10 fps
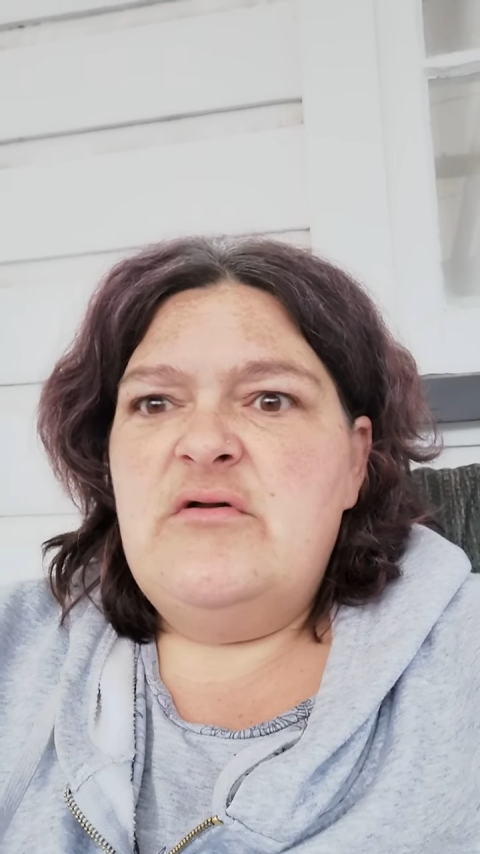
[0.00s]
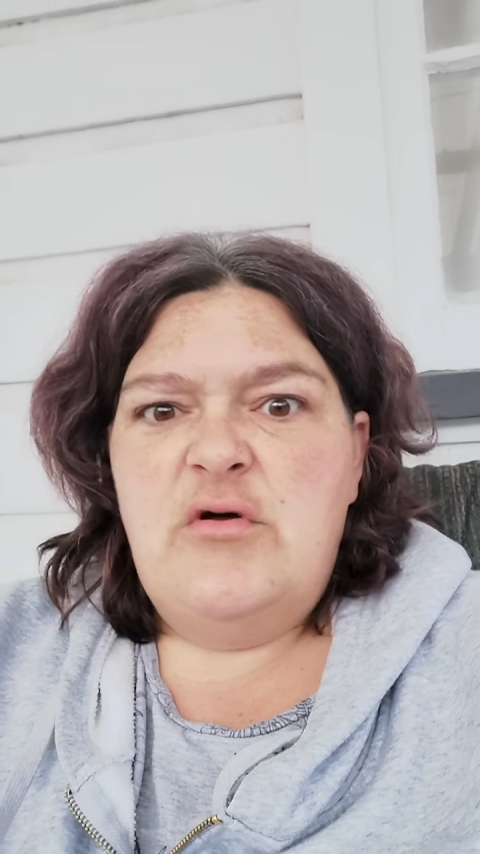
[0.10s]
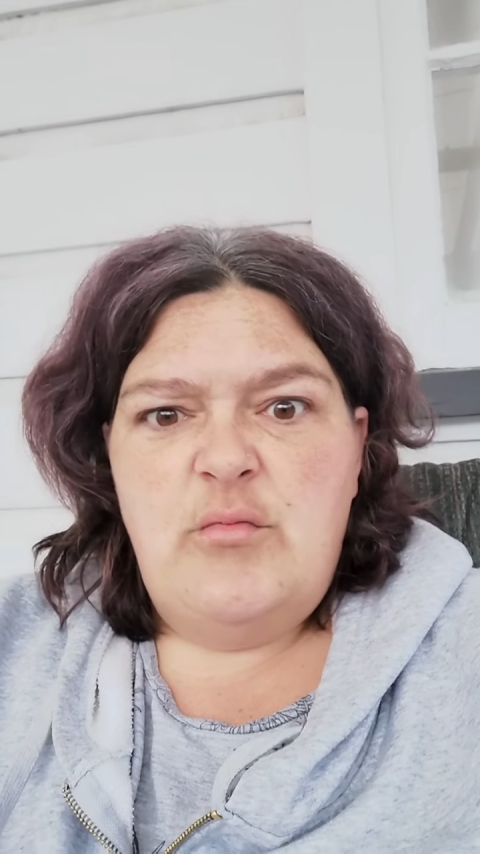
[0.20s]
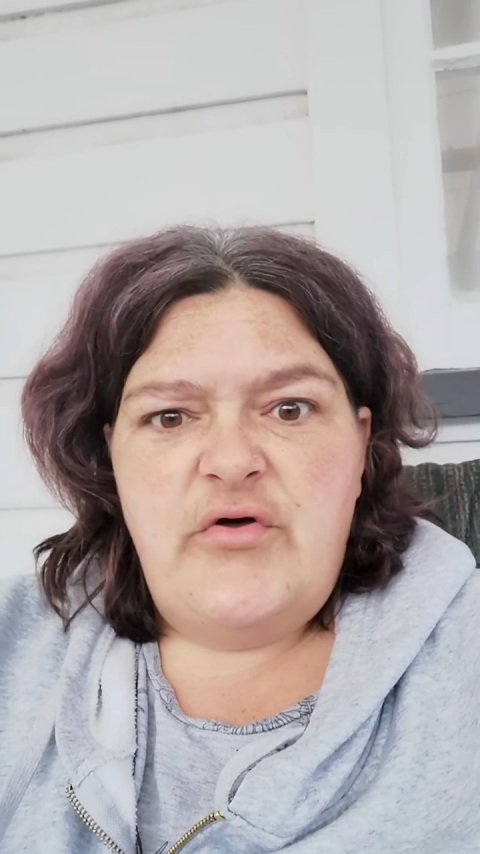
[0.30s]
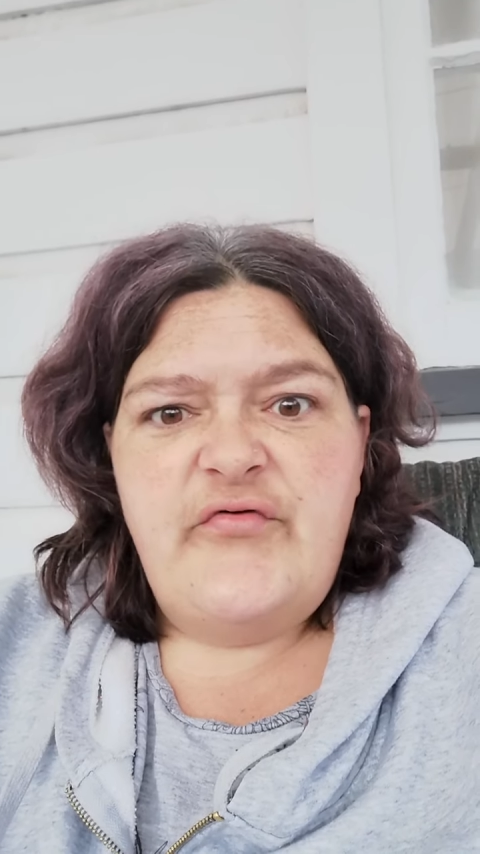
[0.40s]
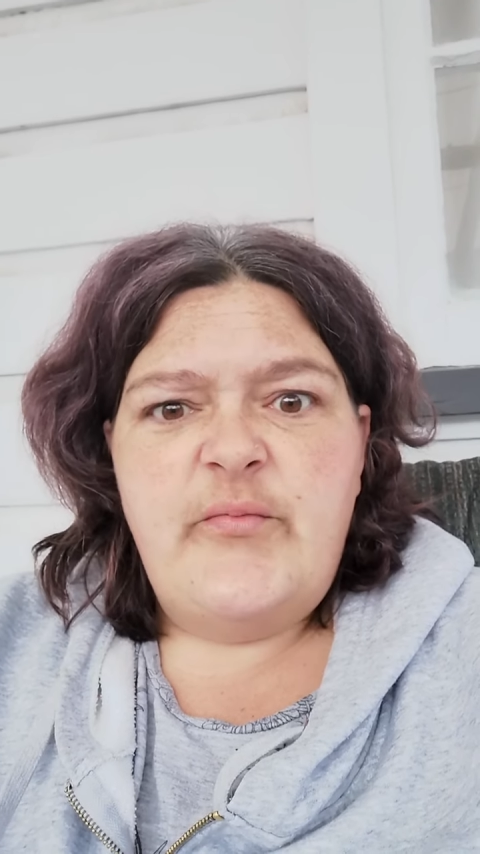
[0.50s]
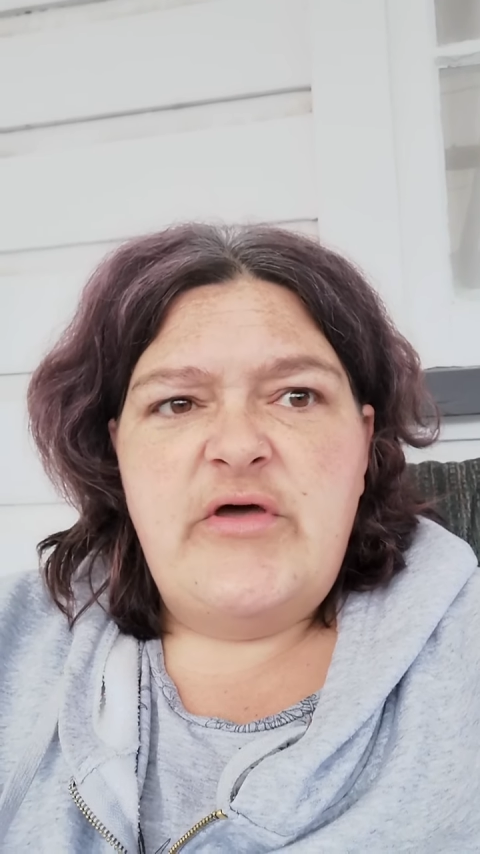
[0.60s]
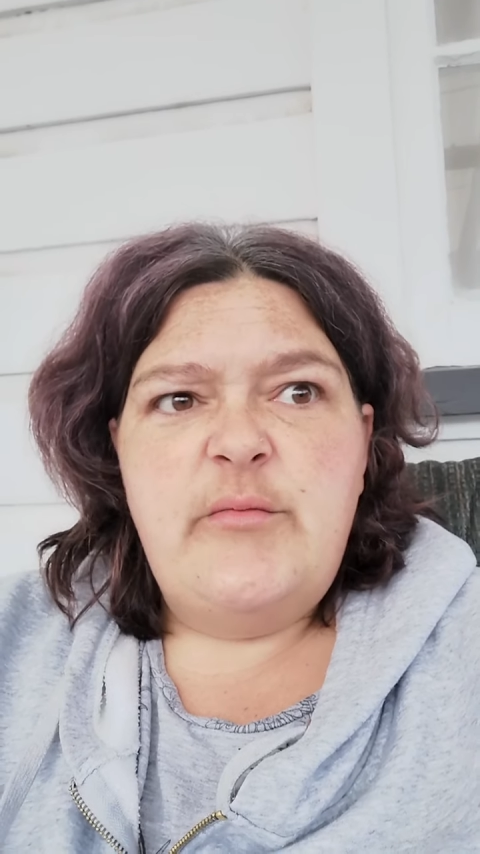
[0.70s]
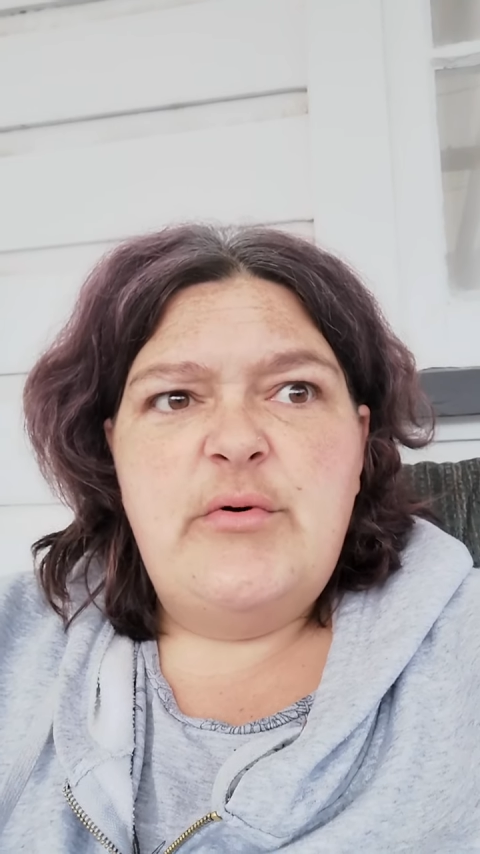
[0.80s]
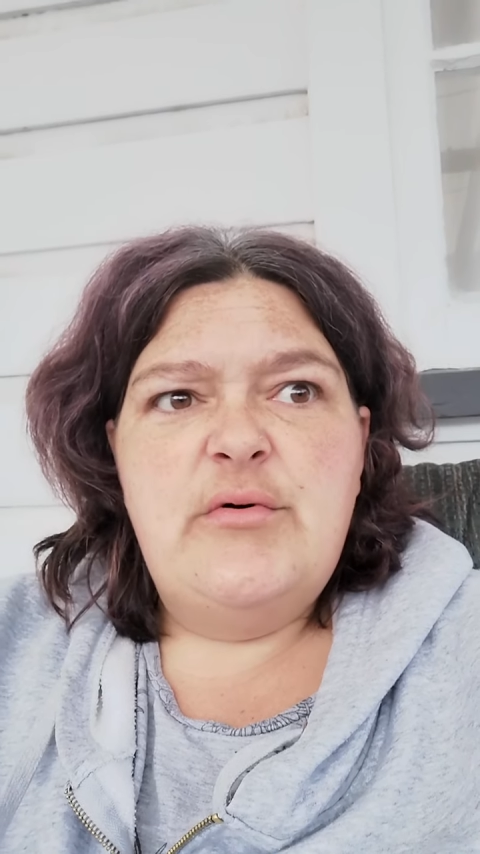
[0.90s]
like most
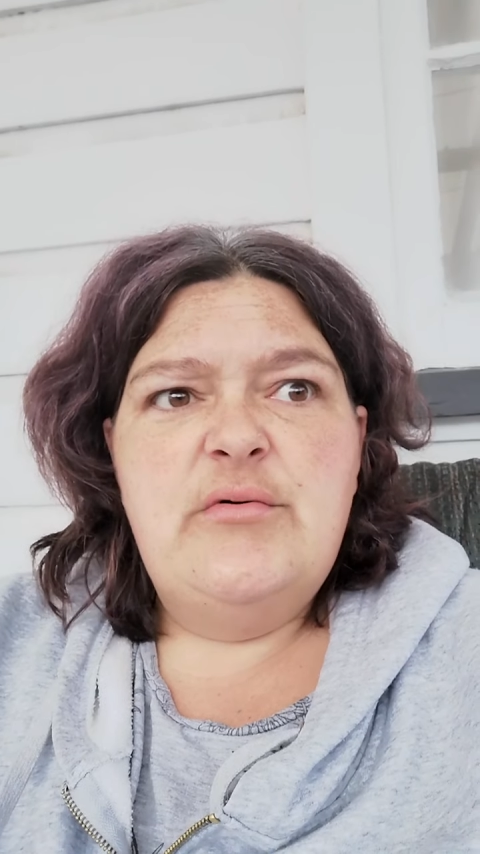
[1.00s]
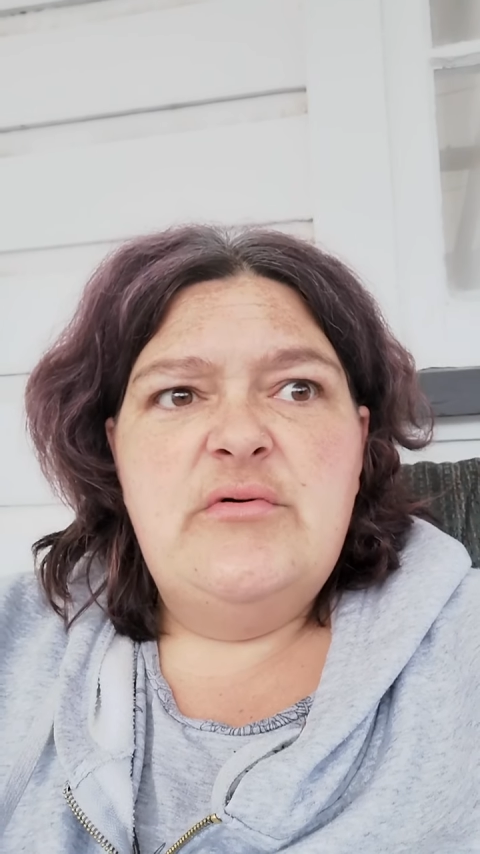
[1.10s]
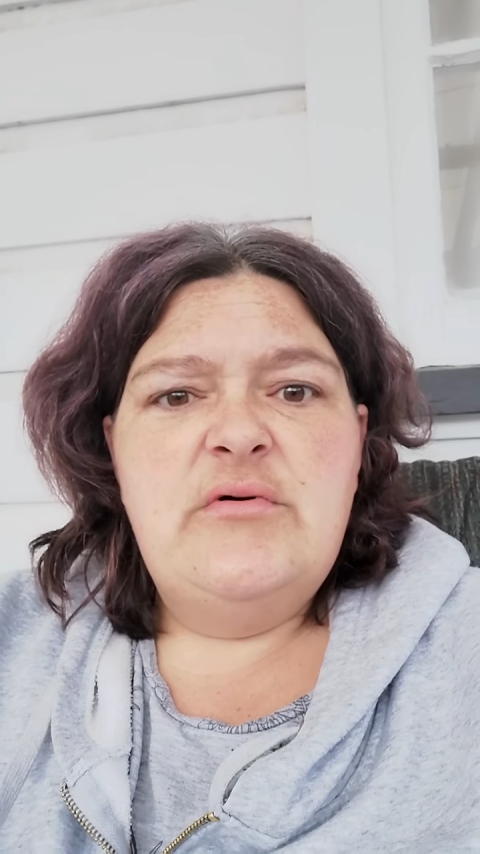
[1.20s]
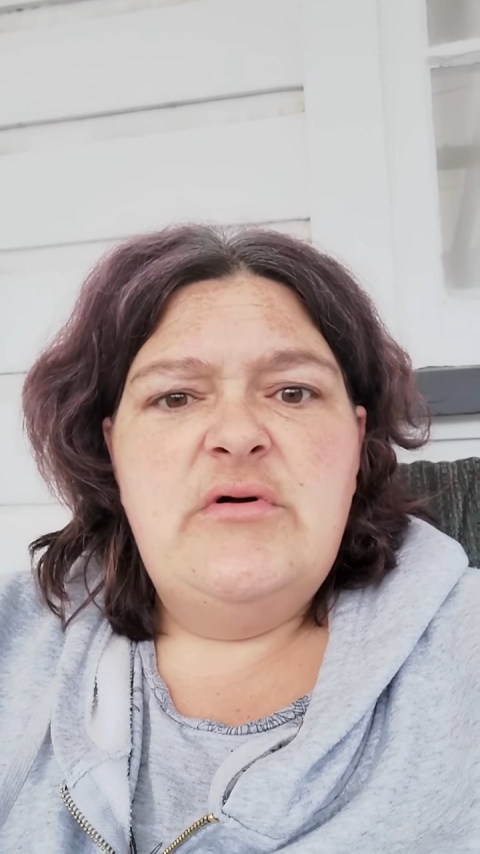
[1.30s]
people.